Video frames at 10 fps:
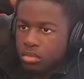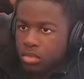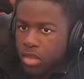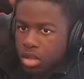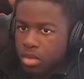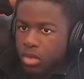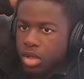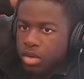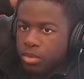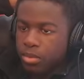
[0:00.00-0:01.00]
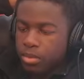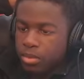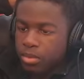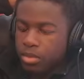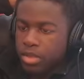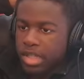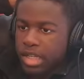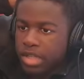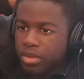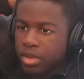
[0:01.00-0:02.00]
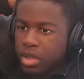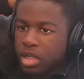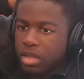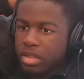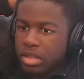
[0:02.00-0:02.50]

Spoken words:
Here we go. That's what you like to see